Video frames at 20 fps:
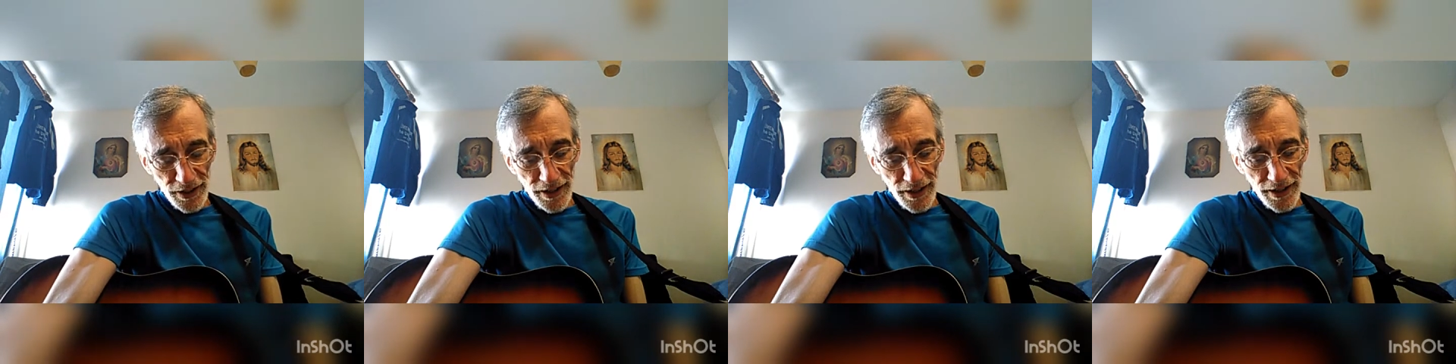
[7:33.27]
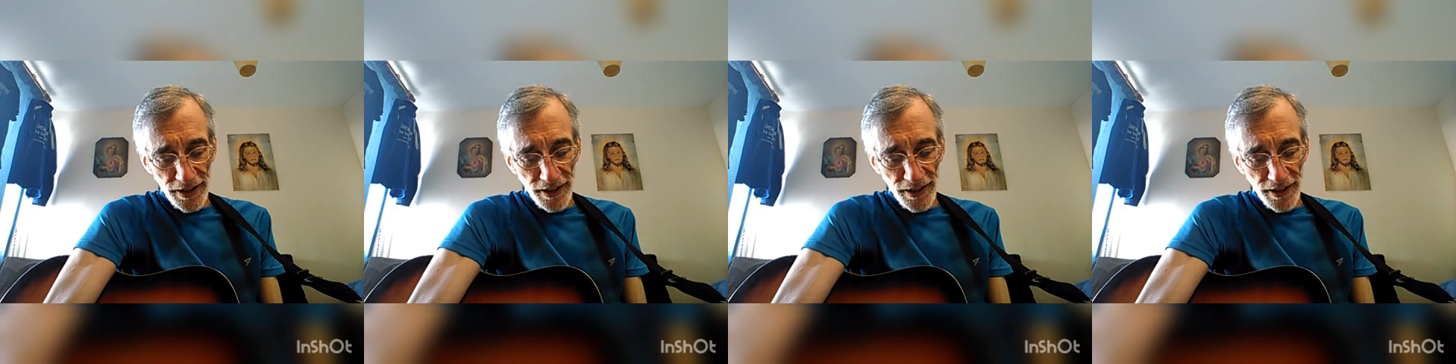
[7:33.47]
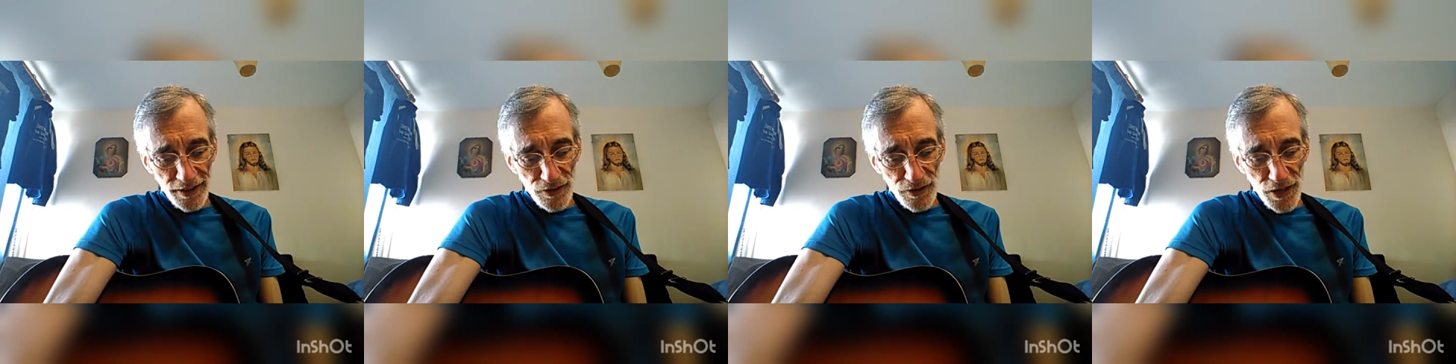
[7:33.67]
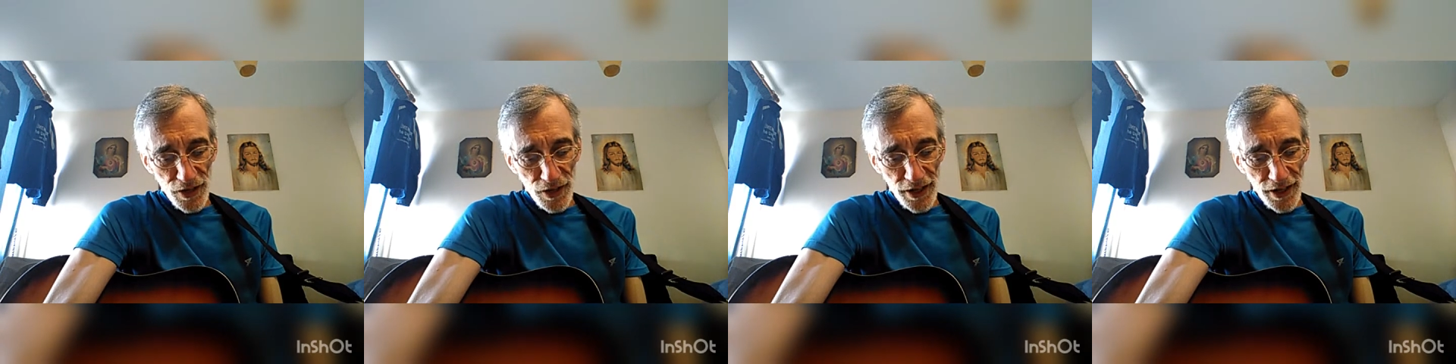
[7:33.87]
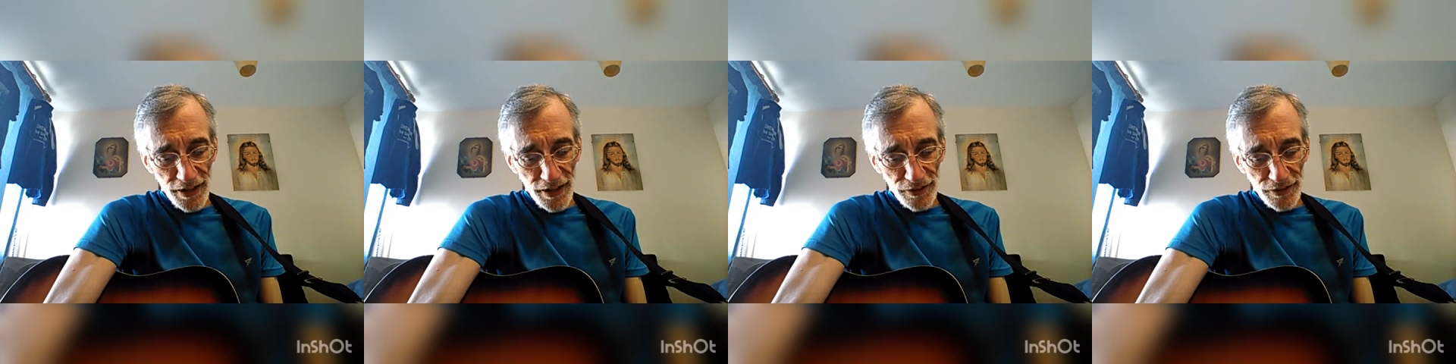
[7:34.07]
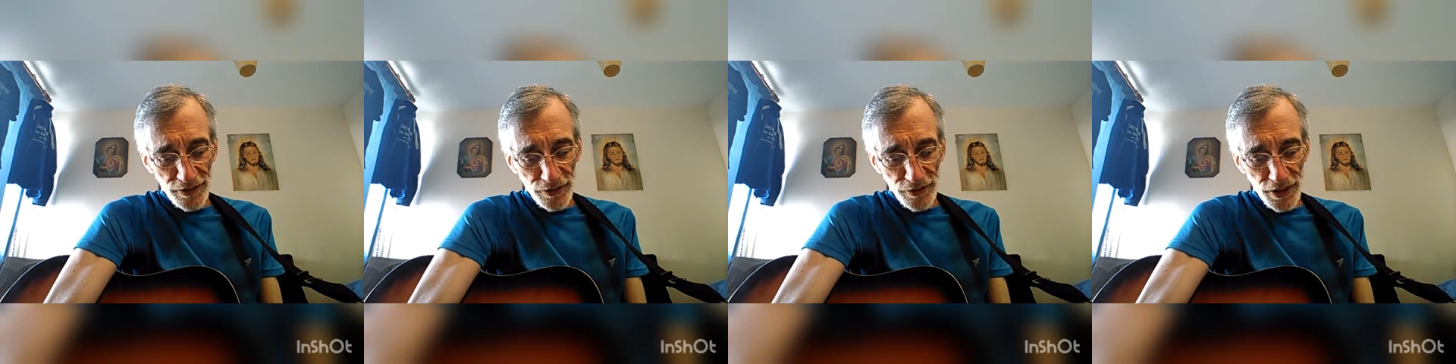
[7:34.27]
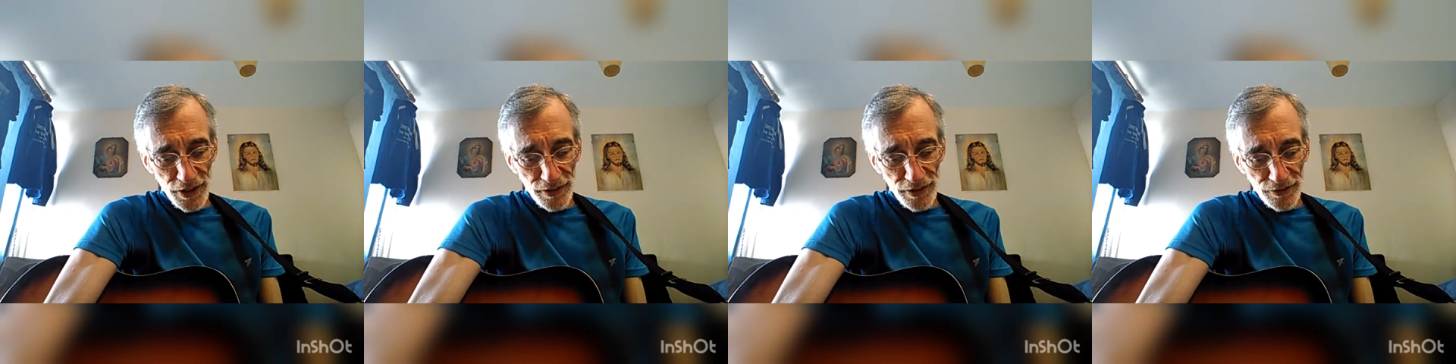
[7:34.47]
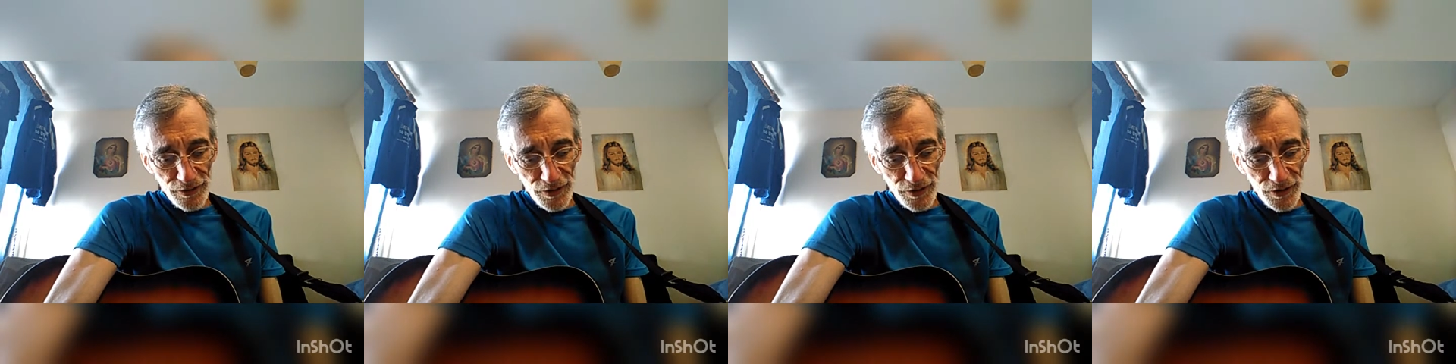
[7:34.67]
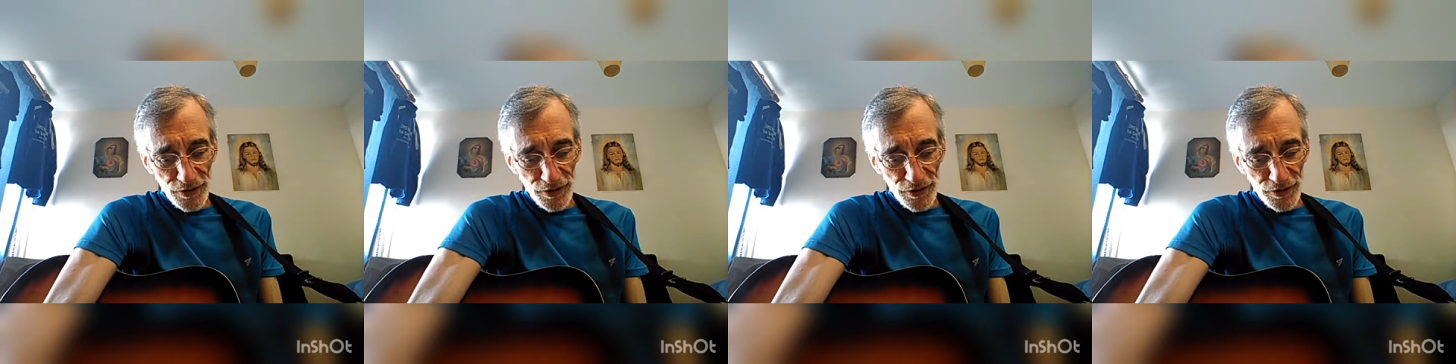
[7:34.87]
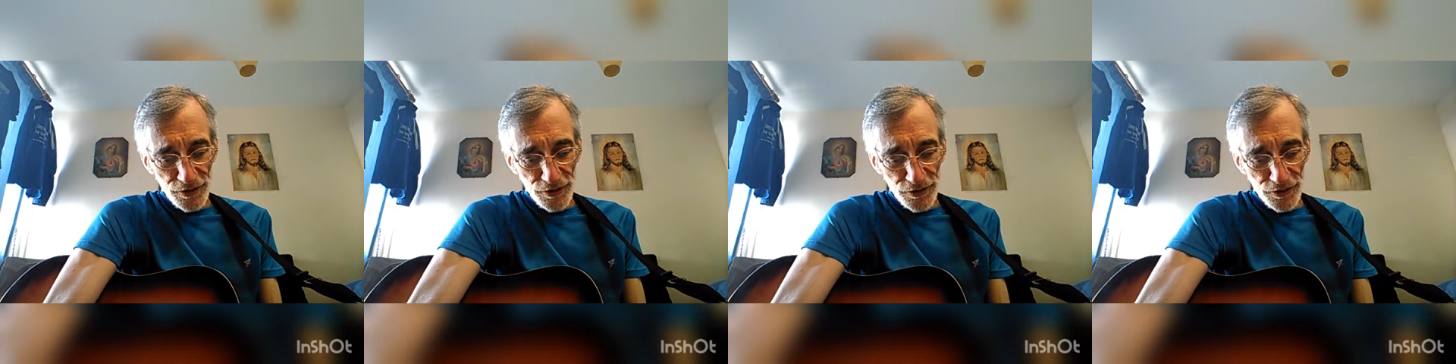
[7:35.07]
Uh, and uh,
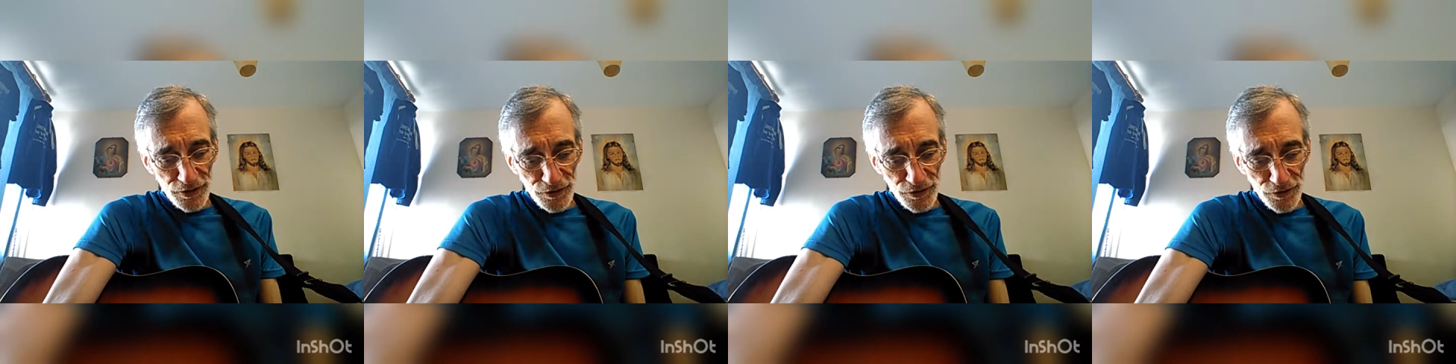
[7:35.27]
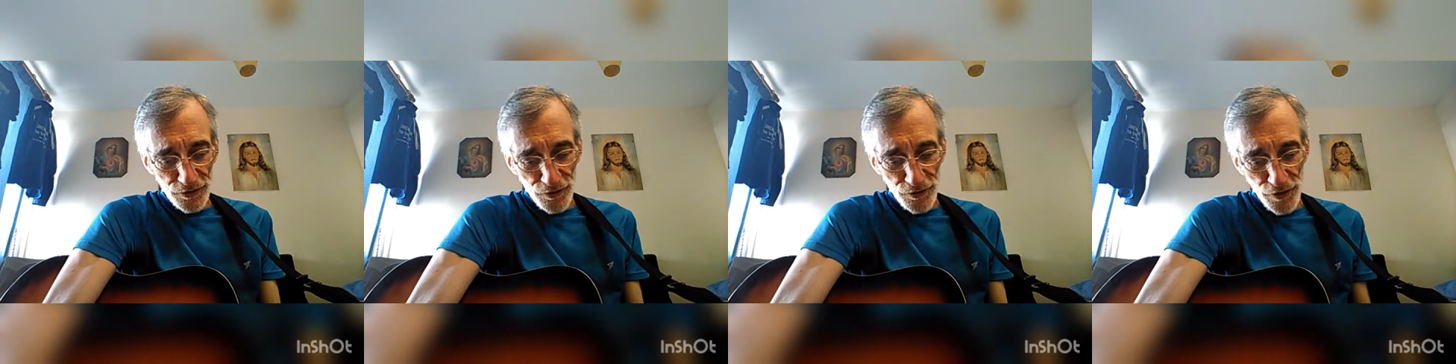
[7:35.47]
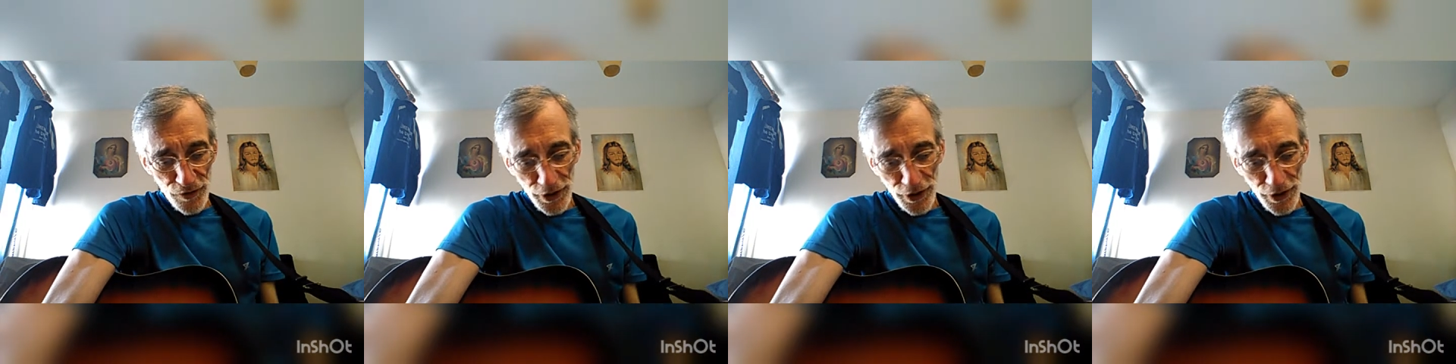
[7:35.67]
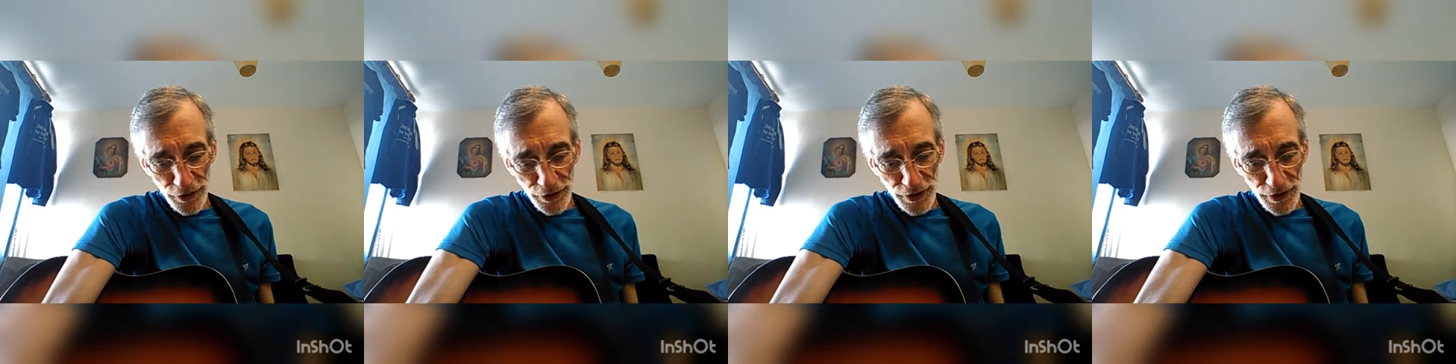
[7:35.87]
they're